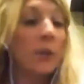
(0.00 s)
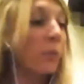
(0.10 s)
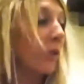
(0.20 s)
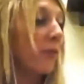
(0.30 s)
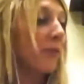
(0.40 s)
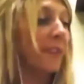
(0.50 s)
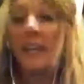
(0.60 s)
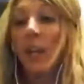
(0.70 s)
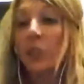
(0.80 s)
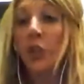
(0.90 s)
and we're
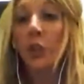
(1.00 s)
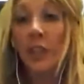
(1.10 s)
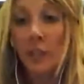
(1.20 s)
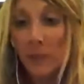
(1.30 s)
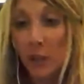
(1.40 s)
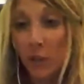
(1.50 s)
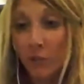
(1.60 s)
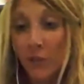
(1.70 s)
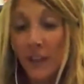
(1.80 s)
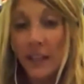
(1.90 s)
feeding a turkey
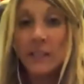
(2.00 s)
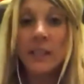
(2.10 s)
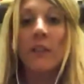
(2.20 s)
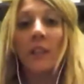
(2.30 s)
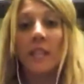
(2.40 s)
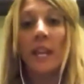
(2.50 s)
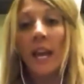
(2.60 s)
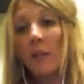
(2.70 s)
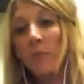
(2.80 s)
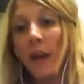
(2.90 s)
meal for Thanksgiving to
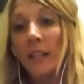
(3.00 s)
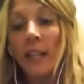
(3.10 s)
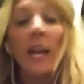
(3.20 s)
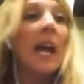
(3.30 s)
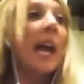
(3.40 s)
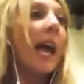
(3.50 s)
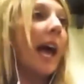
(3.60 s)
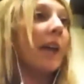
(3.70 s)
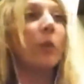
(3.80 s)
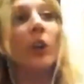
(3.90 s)
Aunt Betty
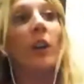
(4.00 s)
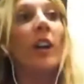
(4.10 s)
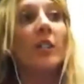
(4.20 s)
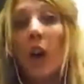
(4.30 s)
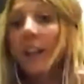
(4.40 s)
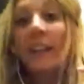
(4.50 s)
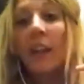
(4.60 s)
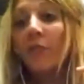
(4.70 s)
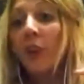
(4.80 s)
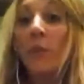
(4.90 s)
and we're talking
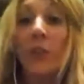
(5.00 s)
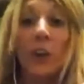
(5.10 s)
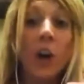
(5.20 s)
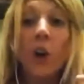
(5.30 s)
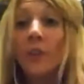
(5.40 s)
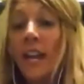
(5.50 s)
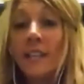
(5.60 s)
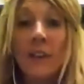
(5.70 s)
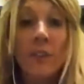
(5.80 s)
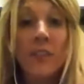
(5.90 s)
on the phone with her. Oh
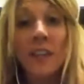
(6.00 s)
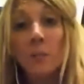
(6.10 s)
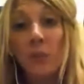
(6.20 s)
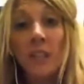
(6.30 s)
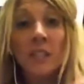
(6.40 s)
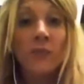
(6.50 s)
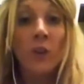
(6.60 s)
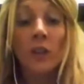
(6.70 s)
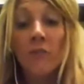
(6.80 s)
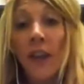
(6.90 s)
yes, everything's
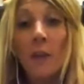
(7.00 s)
blissful and